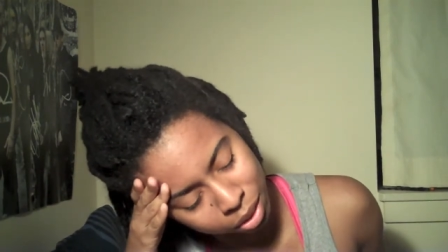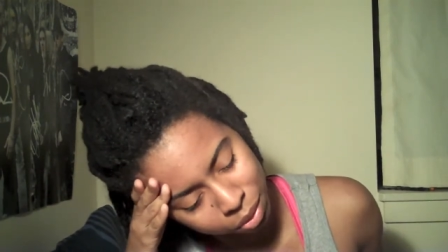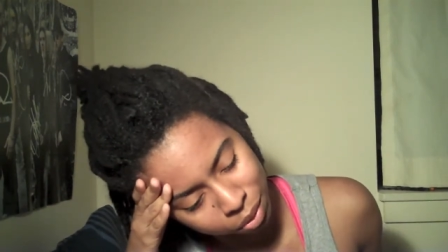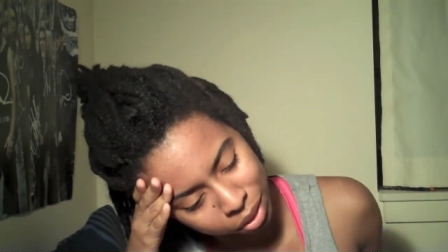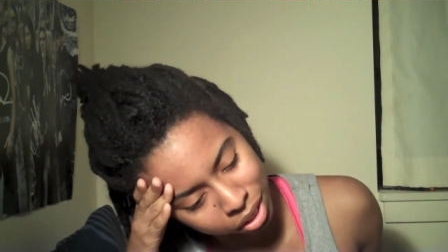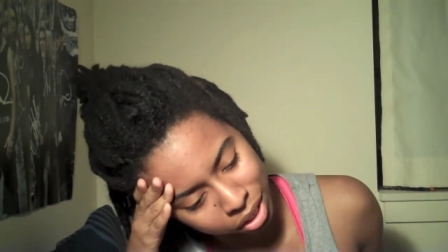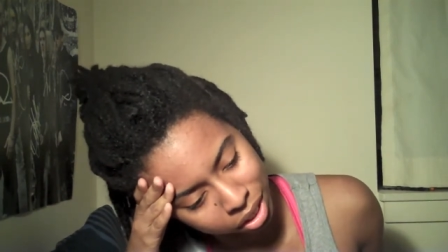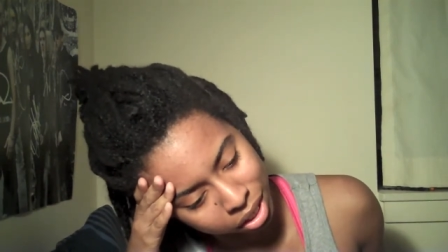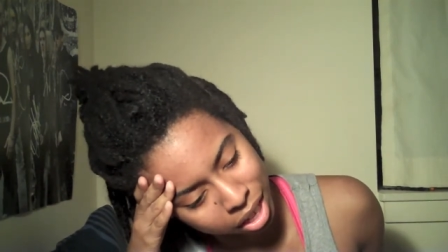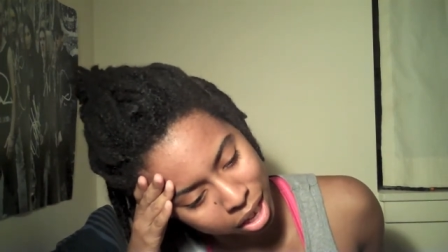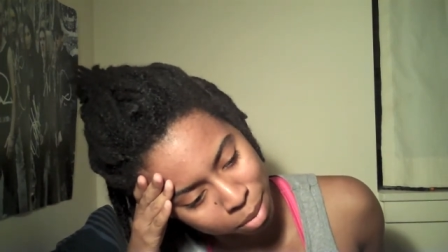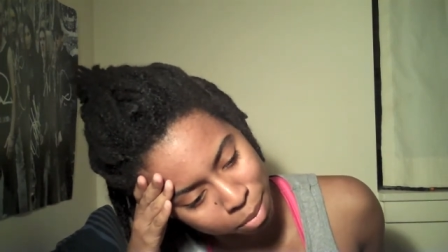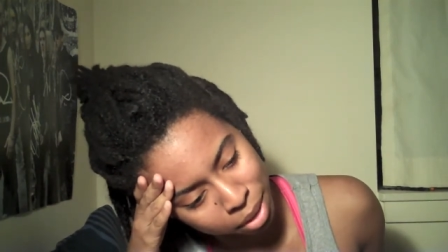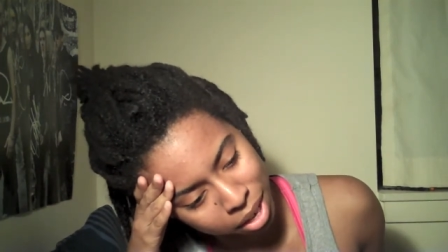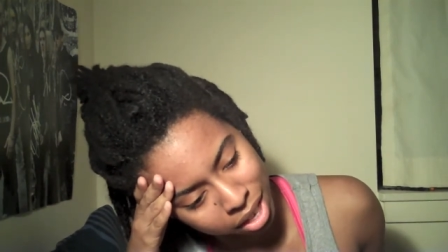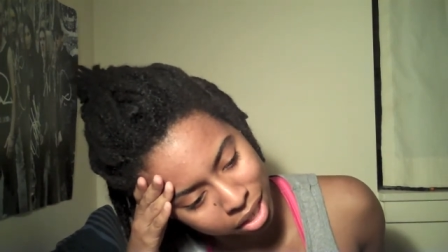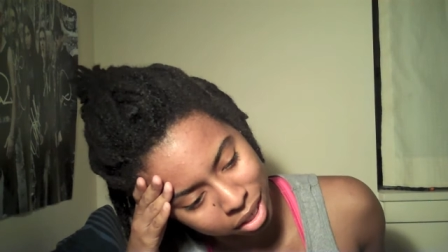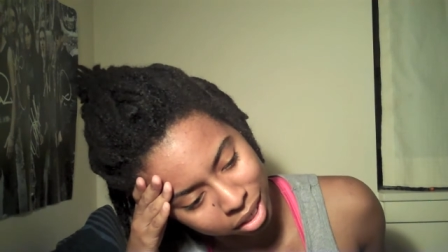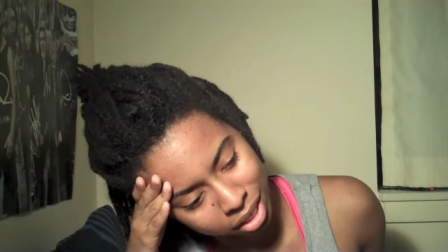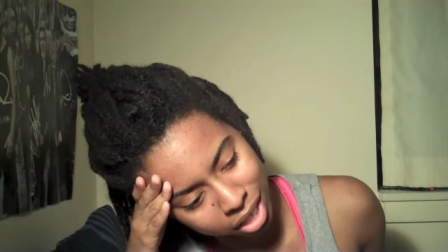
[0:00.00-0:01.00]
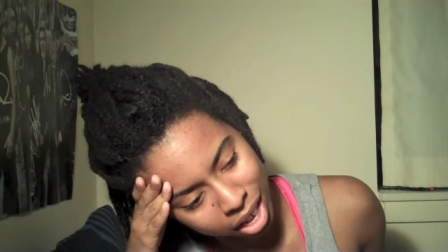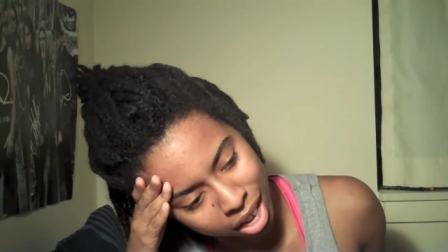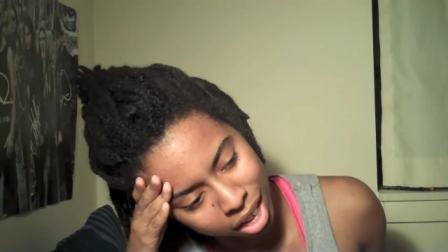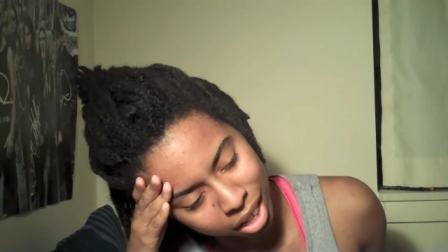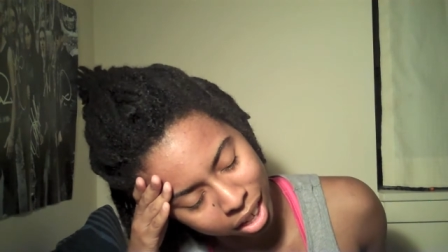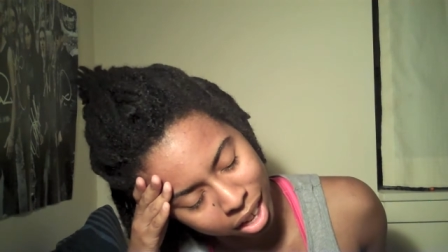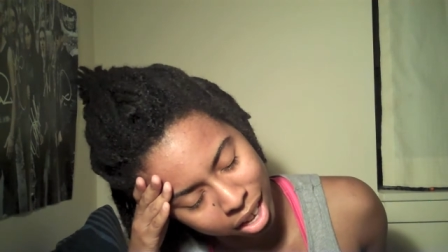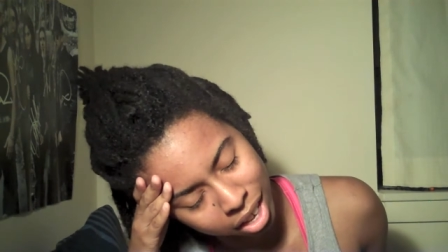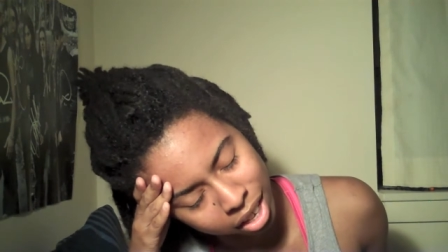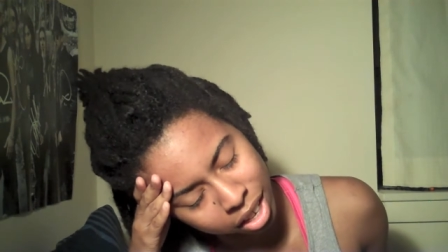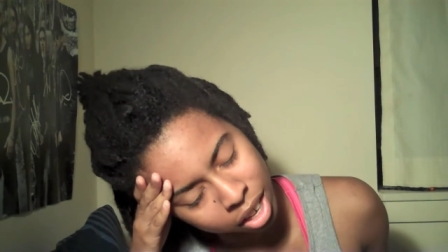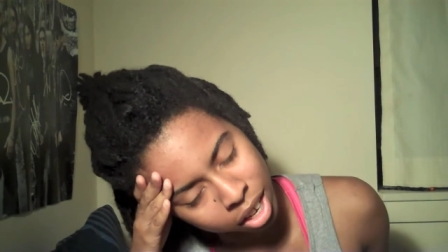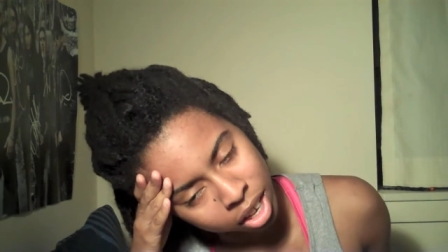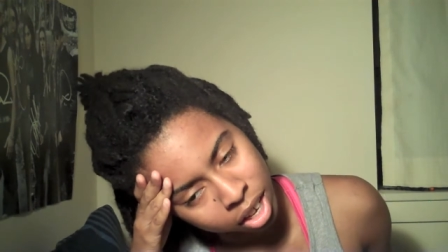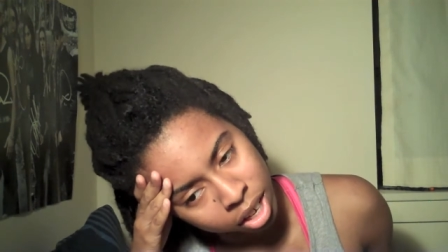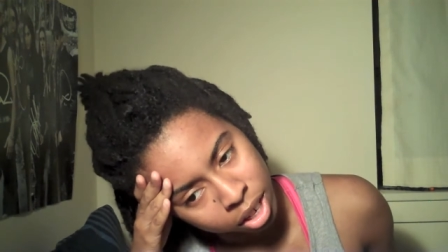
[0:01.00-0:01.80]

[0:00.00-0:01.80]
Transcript: difference thing, but it's just kind of like,